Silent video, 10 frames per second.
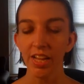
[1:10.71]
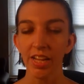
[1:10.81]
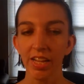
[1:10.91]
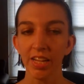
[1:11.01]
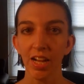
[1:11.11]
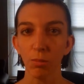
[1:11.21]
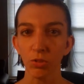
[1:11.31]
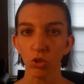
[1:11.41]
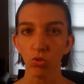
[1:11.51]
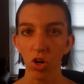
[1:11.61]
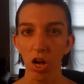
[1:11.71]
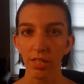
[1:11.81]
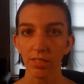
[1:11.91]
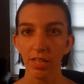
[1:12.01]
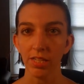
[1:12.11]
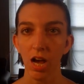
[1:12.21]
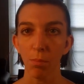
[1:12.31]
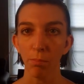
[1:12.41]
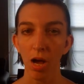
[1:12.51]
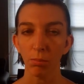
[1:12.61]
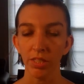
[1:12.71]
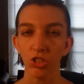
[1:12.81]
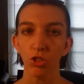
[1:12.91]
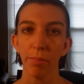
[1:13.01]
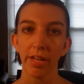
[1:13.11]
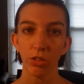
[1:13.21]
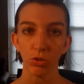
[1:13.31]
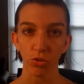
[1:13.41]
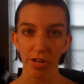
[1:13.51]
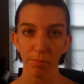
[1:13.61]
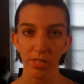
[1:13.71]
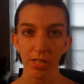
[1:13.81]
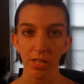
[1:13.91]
he comes across an unpublished manuscript.